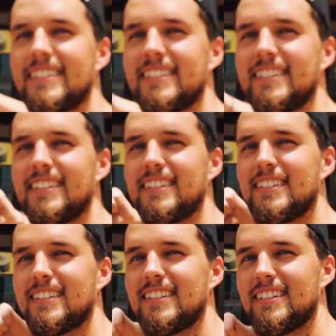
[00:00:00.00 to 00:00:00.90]

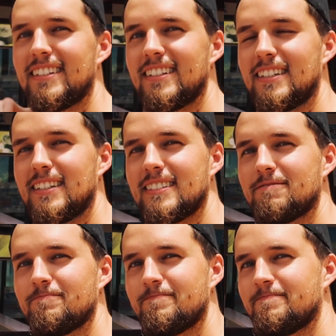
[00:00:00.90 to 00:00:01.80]

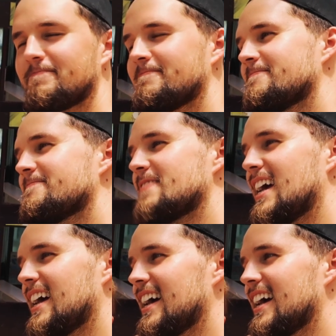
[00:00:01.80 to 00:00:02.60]
(silent)